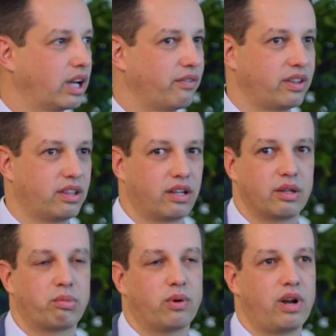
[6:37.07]
Everything,
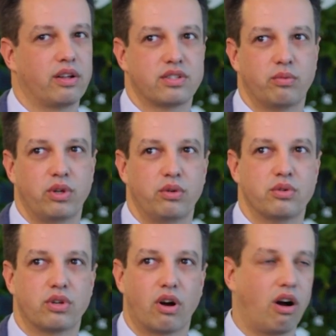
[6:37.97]
the pronouns that we
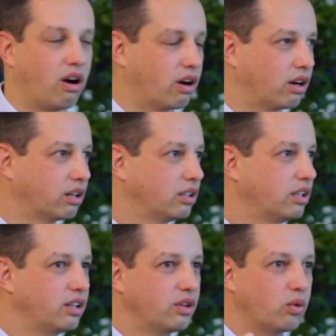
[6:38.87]
use are our,
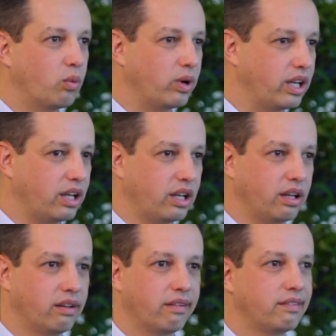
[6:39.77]

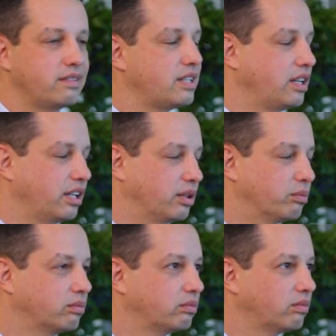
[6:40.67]
we,
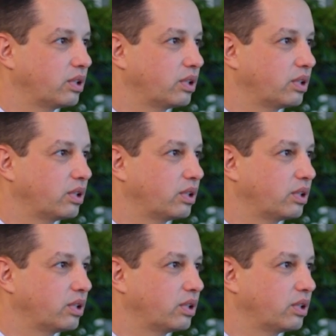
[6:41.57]
team.